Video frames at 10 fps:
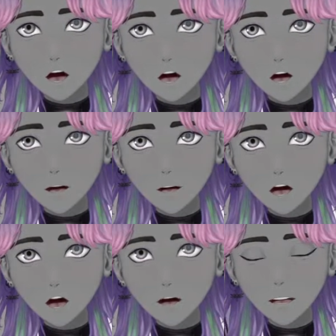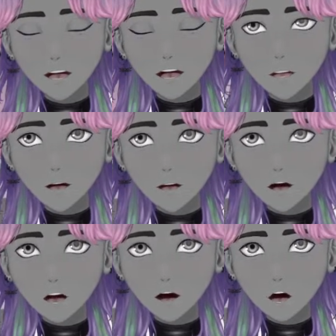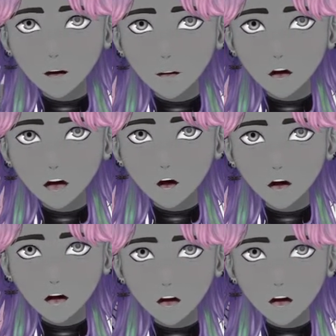I will show you a few of my favorites.